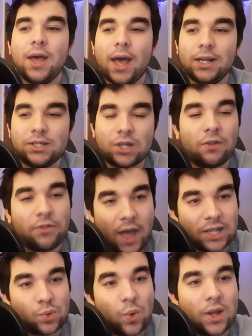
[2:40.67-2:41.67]
And so
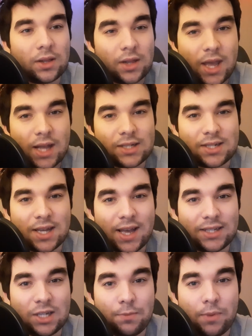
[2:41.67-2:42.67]
that's what leads to
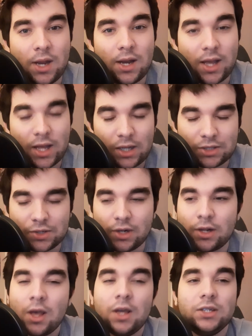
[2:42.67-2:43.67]
Izzy being injured.